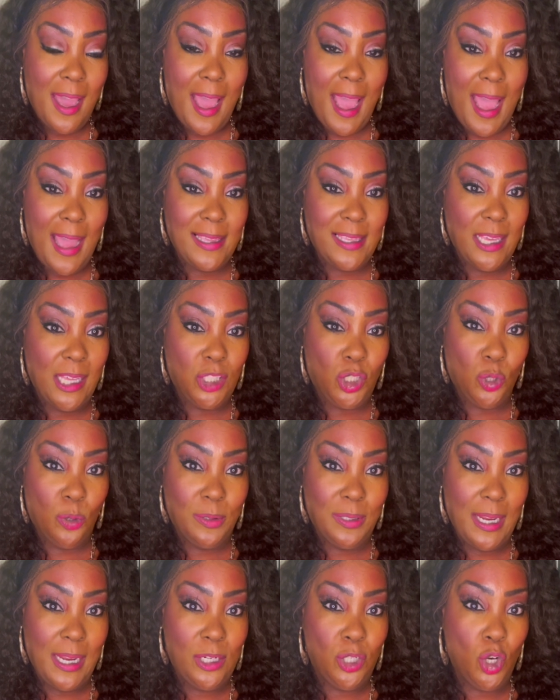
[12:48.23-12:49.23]
I guess
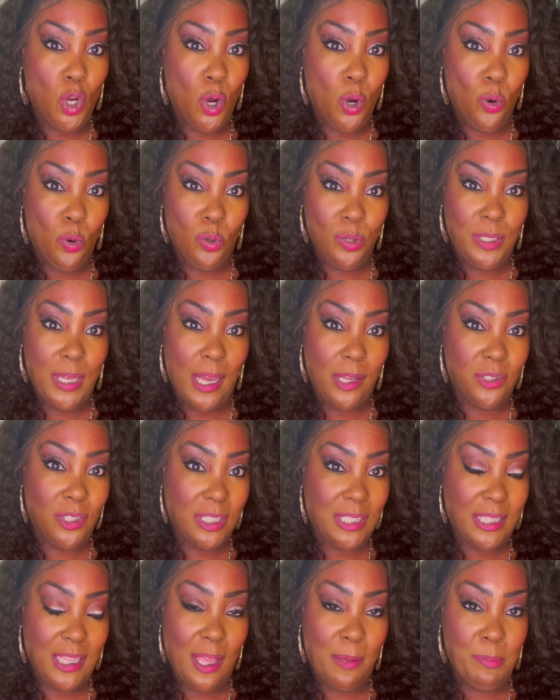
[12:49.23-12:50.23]
on that note, y'all
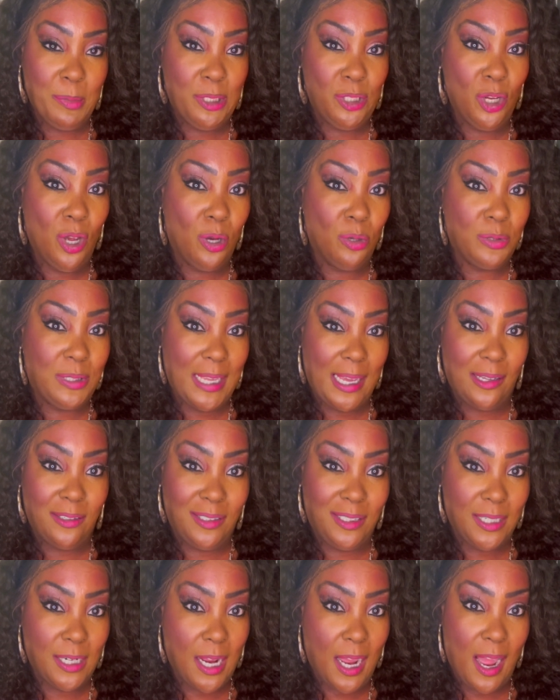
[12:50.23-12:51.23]
just let me know down
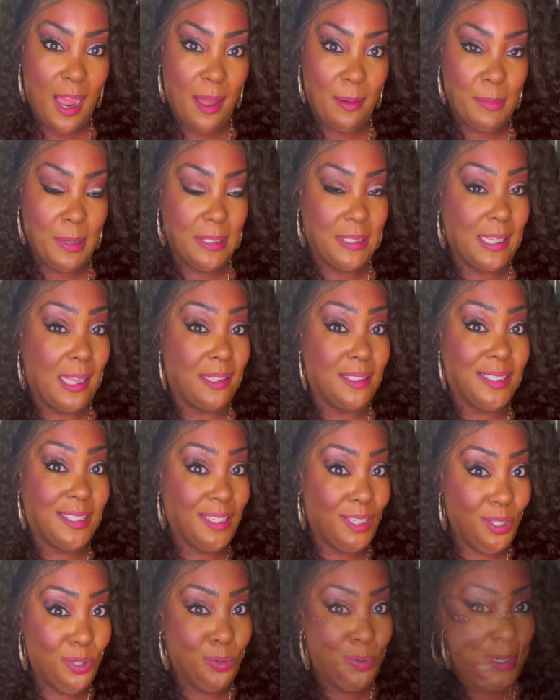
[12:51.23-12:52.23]
in the comments. I'll
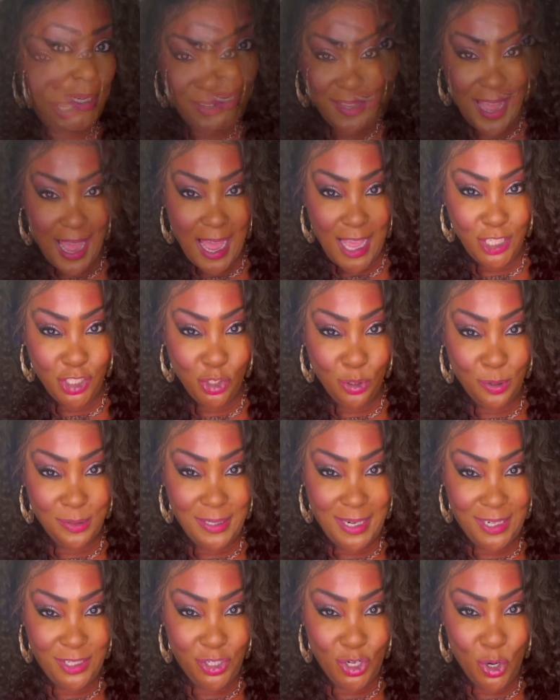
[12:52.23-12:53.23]
see you there. So guys, on
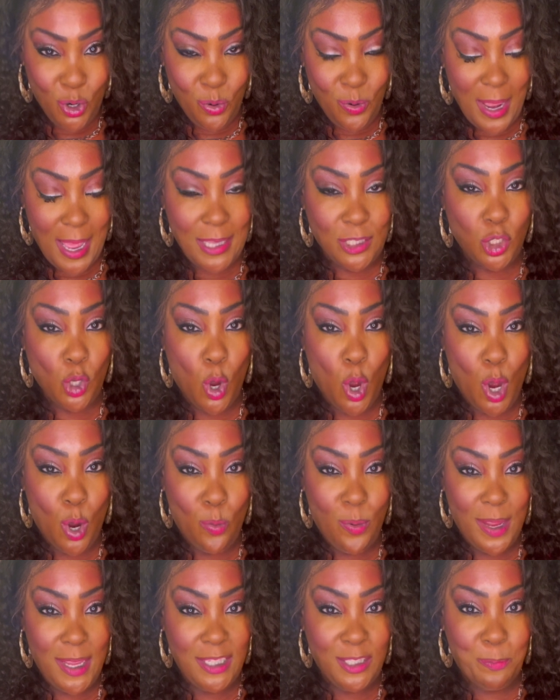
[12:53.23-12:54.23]
that note, as
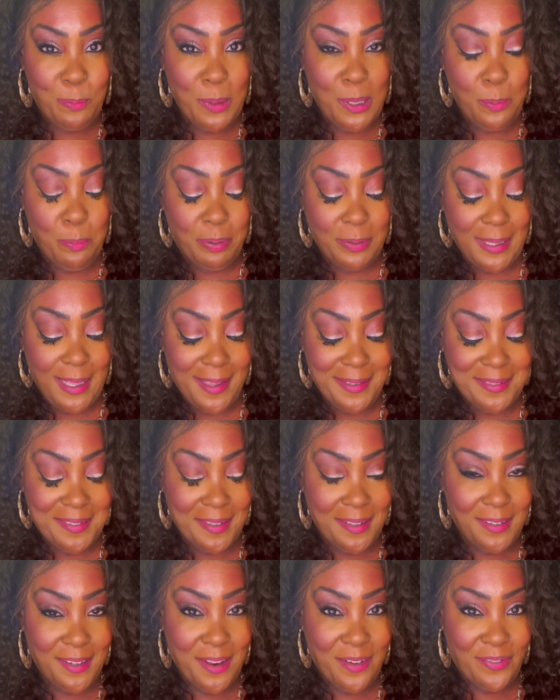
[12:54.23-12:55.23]
always, be blessed
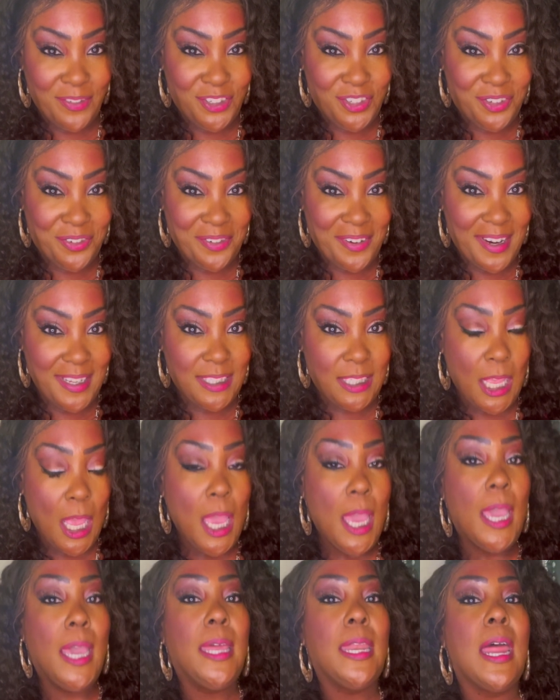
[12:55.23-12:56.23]
and never stressed.
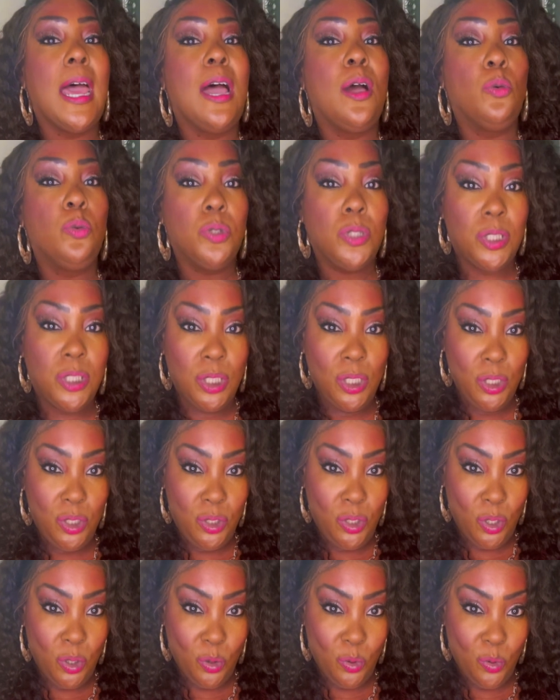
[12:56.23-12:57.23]
And I will see
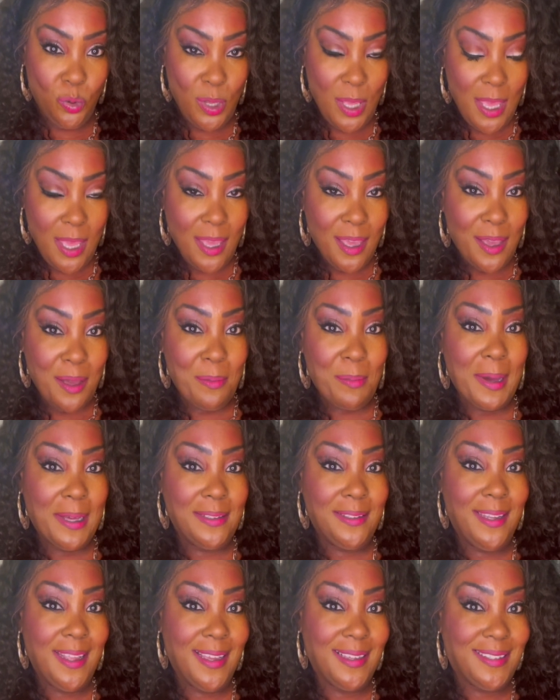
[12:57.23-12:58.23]
you in my
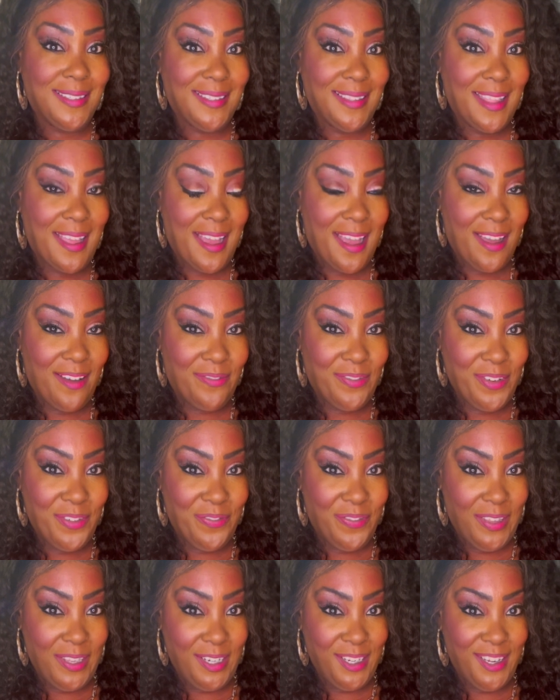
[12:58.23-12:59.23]
next live or
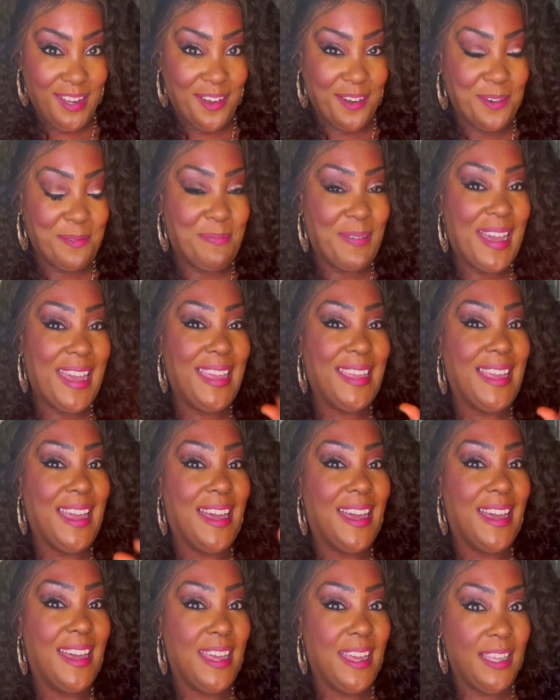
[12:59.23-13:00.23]
video. Bye,
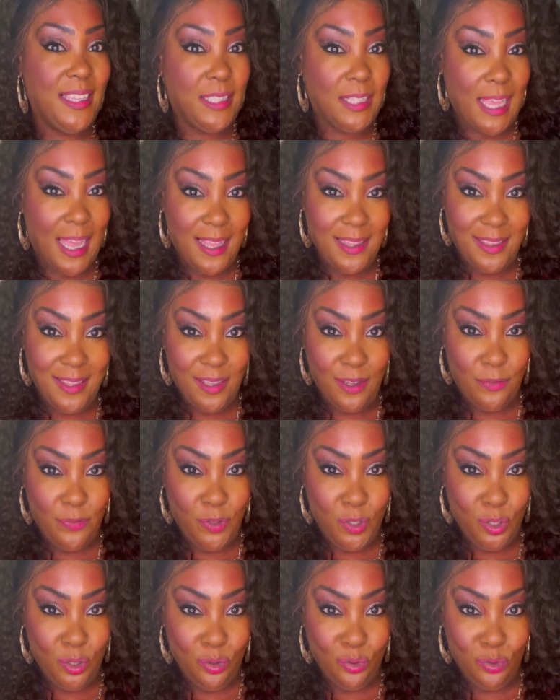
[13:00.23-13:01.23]
guys. I love
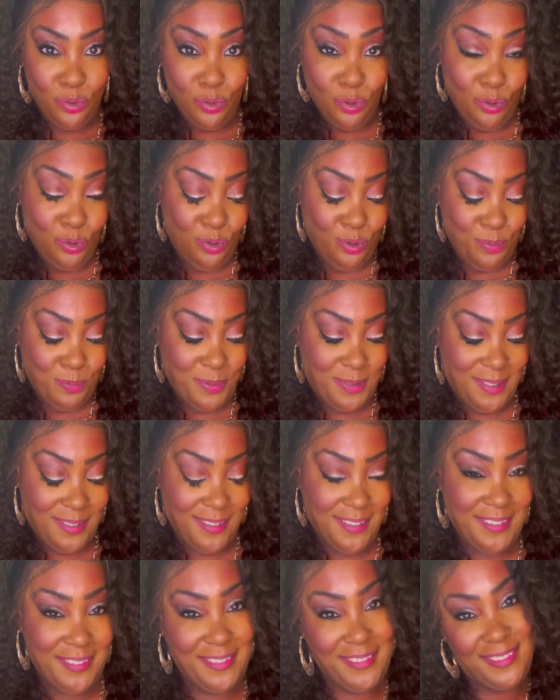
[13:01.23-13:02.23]
you.
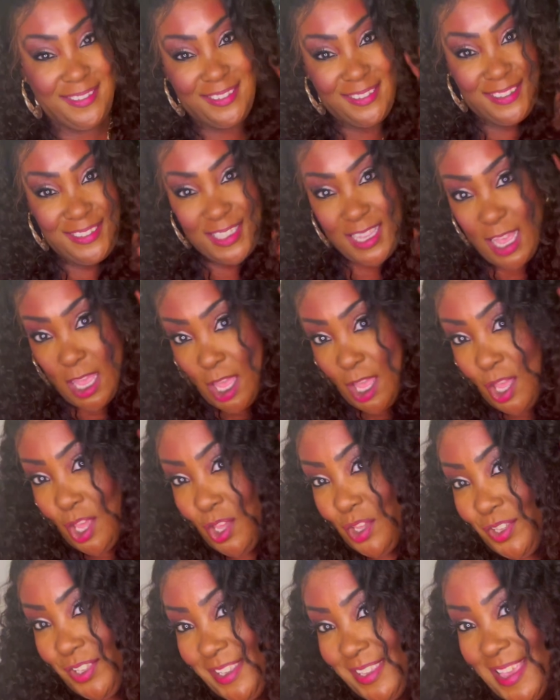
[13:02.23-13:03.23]
Oops.
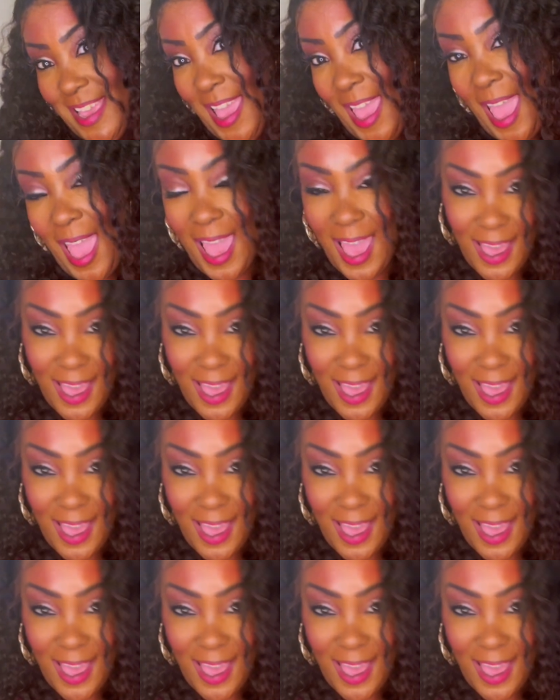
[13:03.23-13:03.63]
Yeah.